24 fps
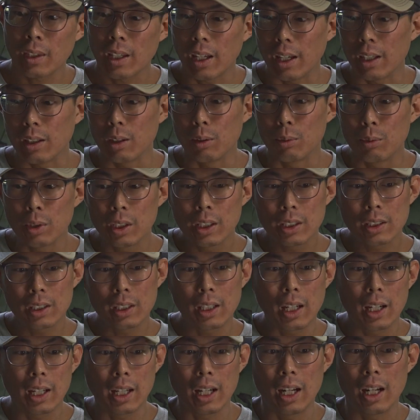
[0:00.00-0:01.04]
And the reason
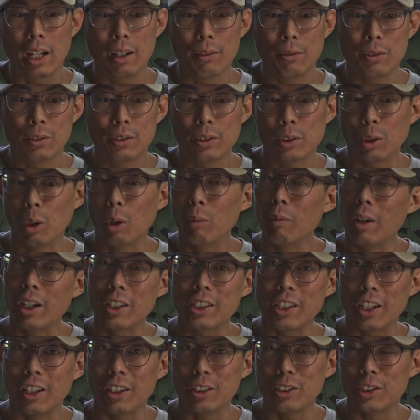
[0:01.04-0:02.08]
I have so
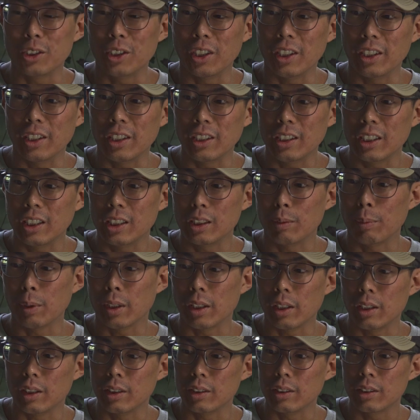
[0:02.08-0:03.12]
much algae is
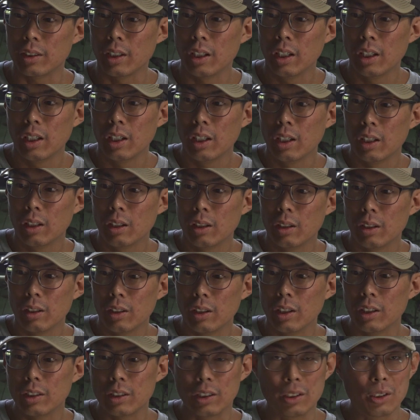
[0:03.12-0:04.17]
because
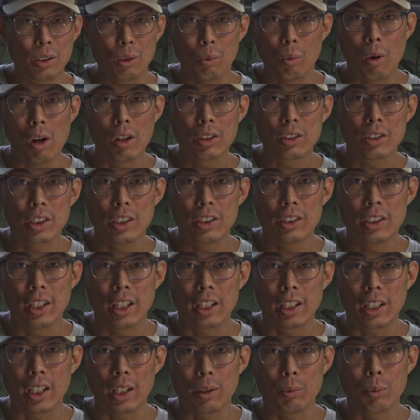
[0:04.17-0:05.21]
this is the Walstad
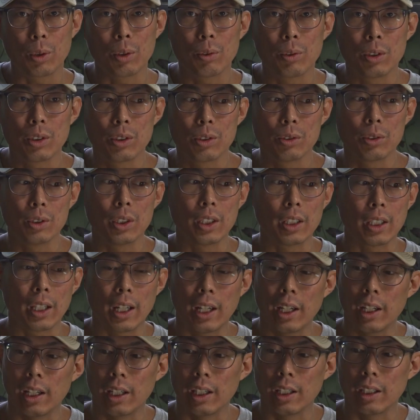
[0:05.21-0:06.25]
tank, and we were doing
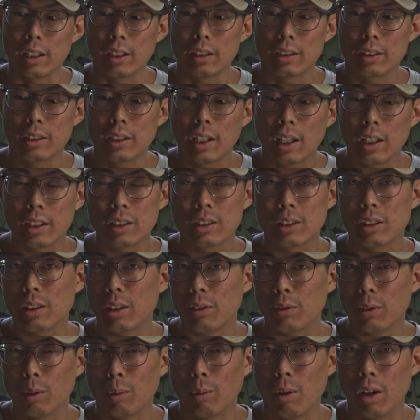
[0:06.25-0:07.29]
a test
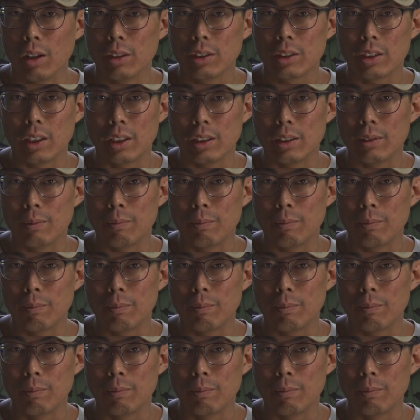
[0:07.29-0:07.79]
of the Walstad